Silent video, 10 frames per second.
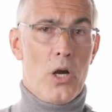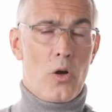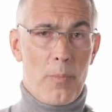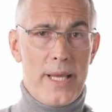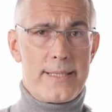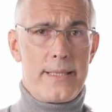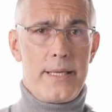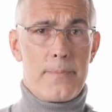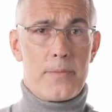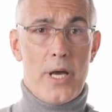
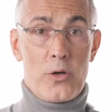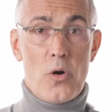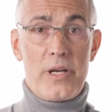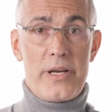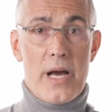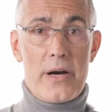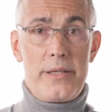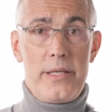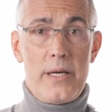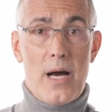Complexity and
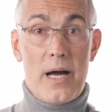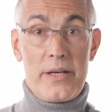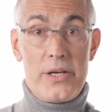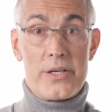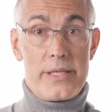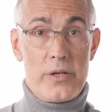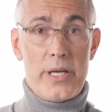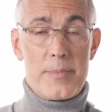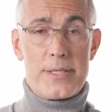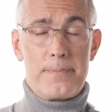nonlinearity are near
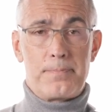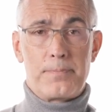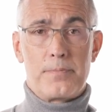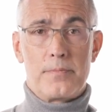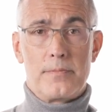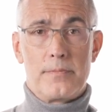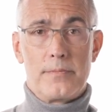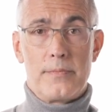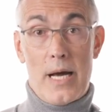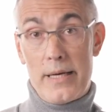synonyms.
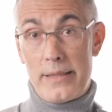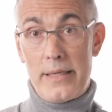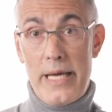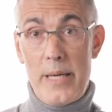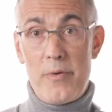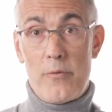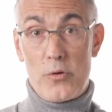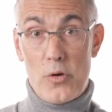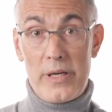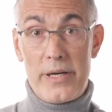Another name for
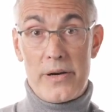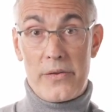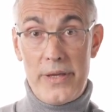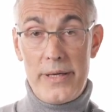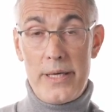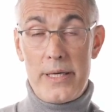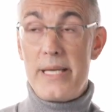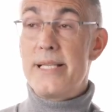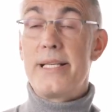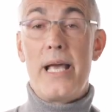nonlinear thinking
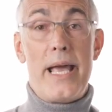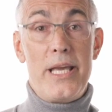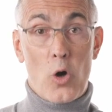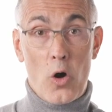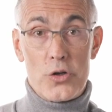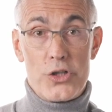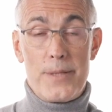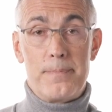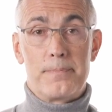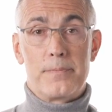is ecology.
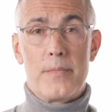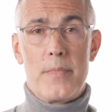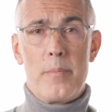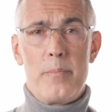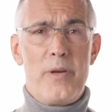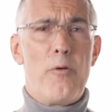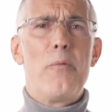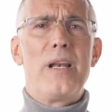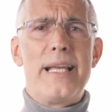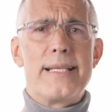Before
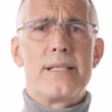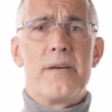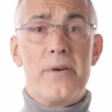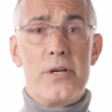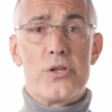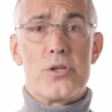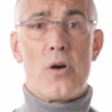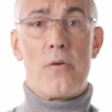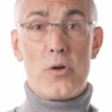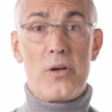we list the virtues
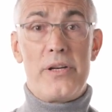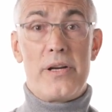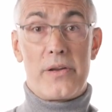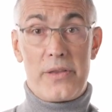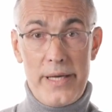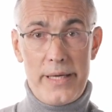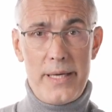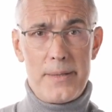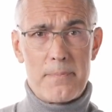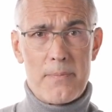of nonlinear
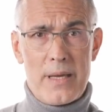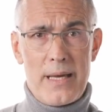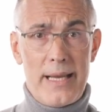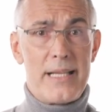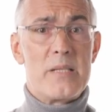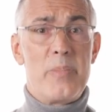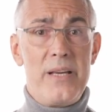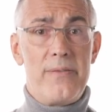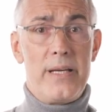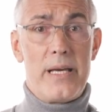thinking, let us
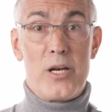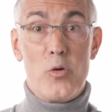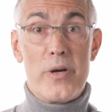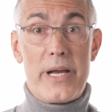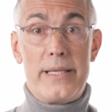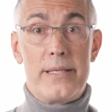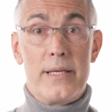briefly enumerate